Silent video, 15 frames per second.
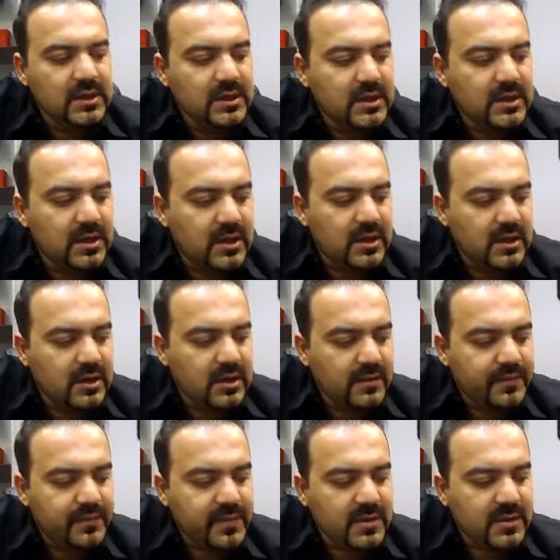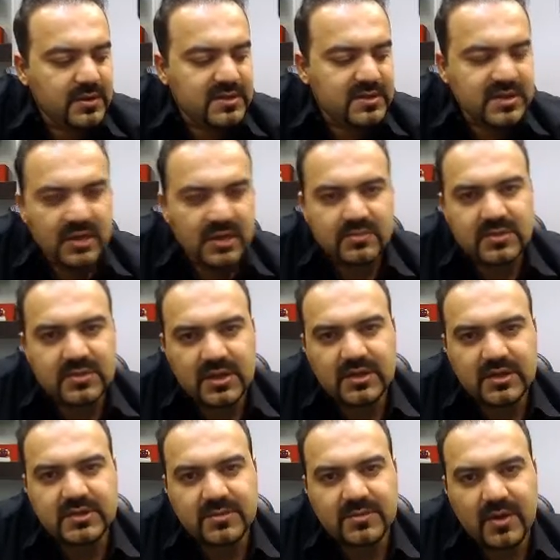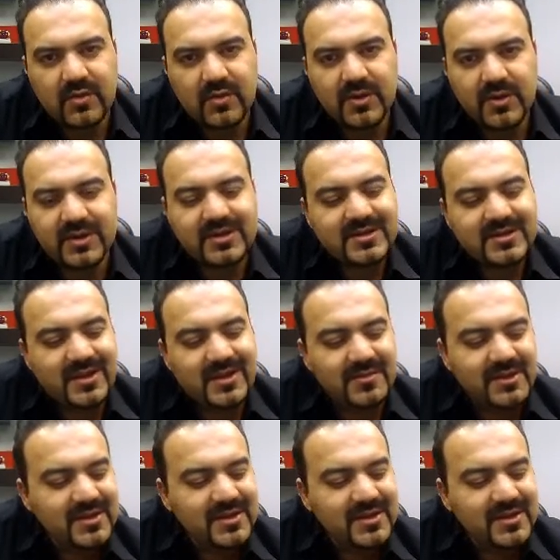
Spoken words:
the same things about what he said, I mean,